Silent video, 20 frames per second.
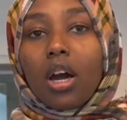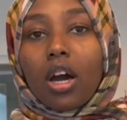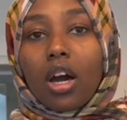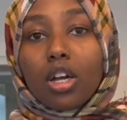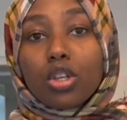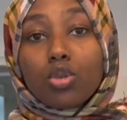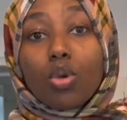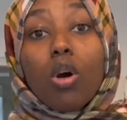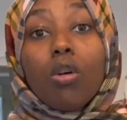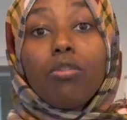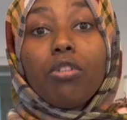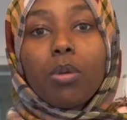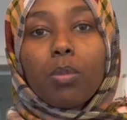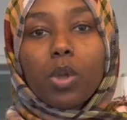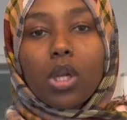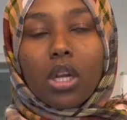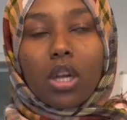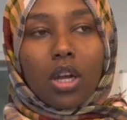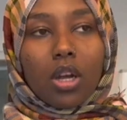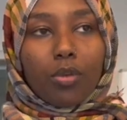
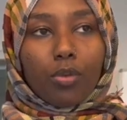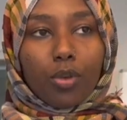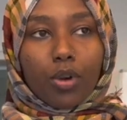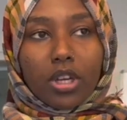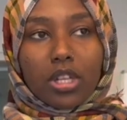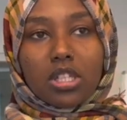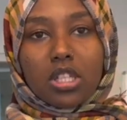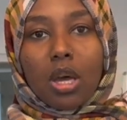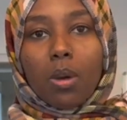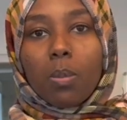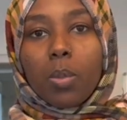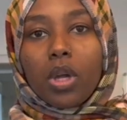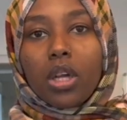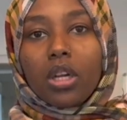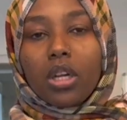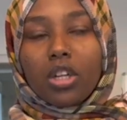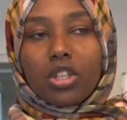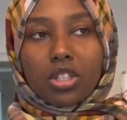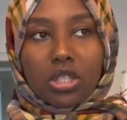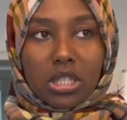solvable. For
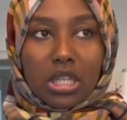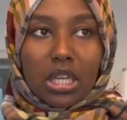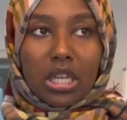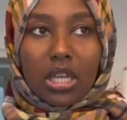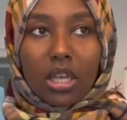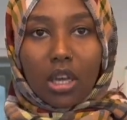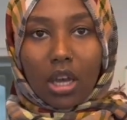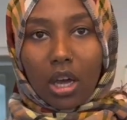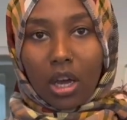example, seeing